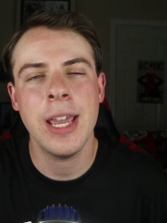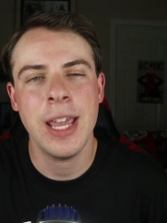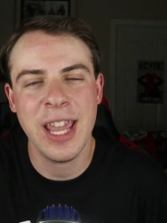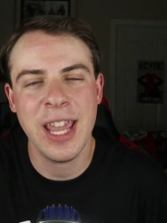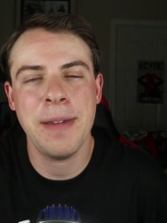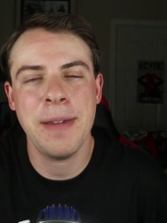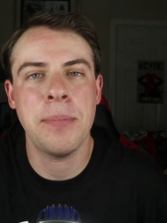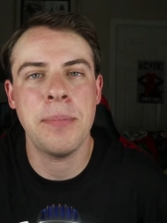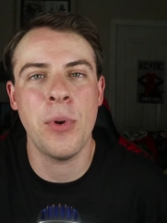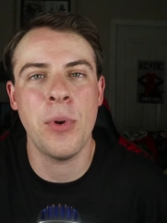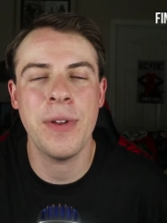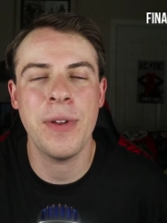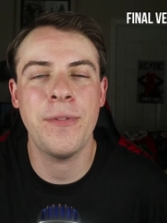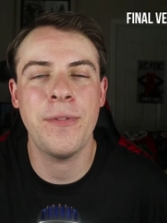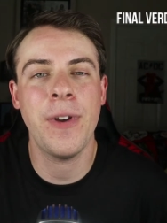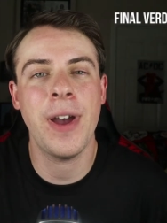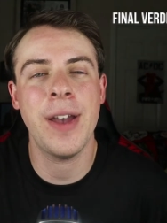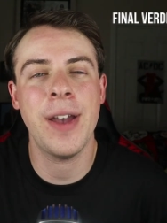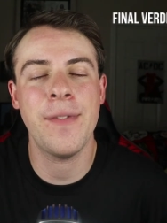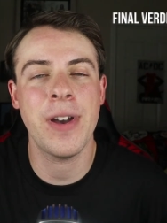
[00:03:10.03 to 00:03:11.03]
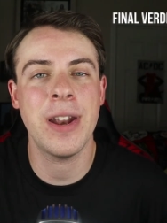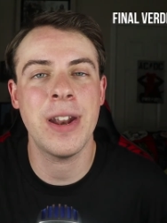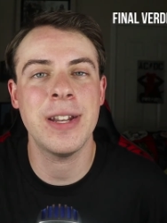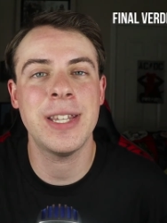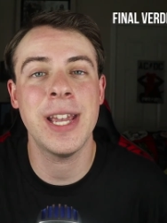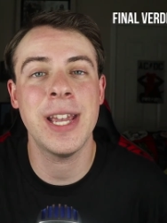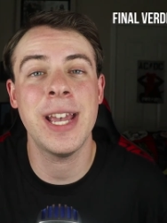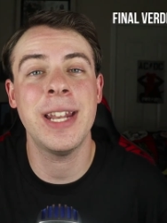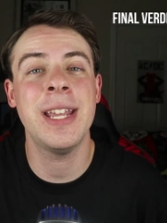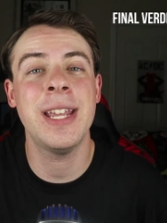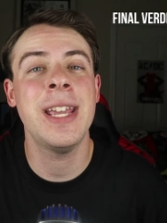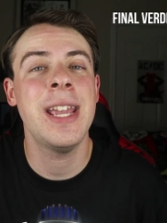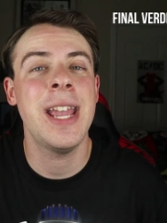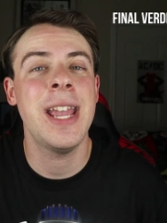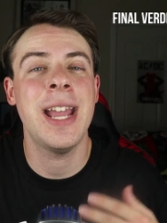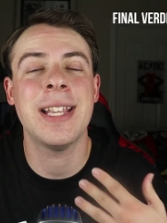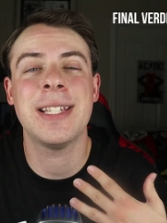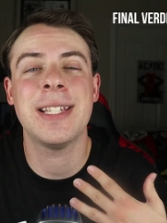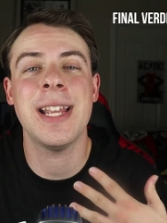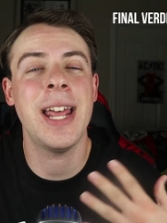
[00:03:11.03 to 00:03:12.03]
8.5 out of 10.
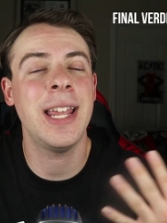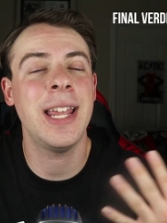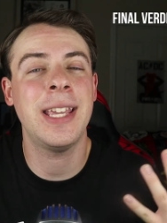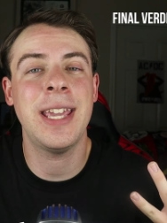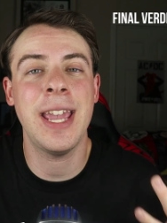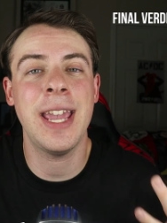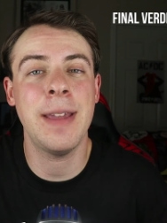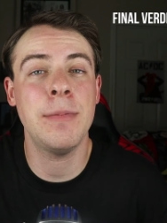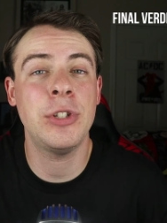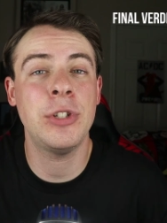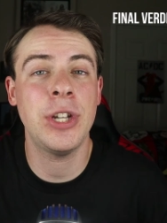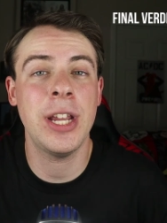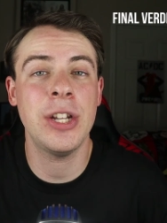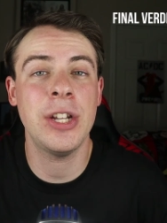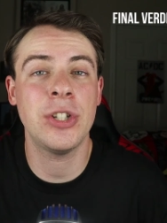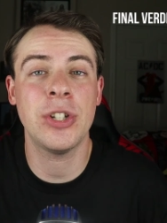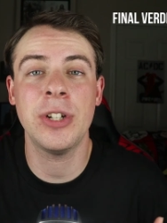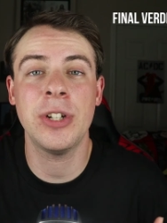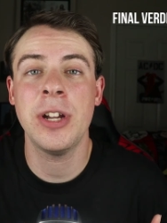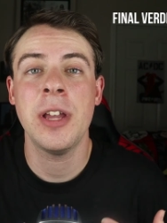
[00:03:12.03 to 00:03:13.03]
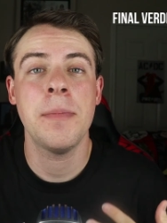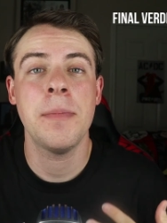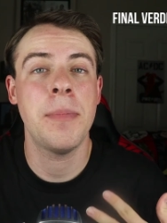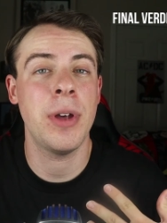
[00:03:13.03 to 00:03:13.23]
It's not a game changer,